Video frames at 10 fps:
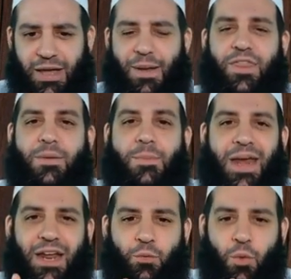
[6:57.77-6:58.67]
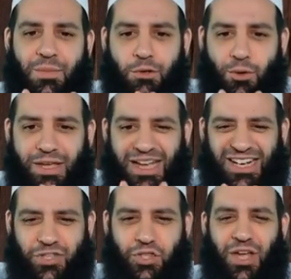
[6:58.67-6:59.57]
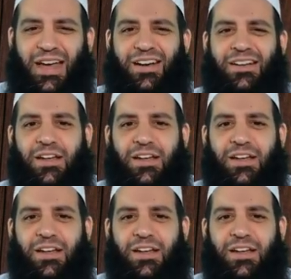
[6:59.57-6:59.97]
about the men and women looking at each other.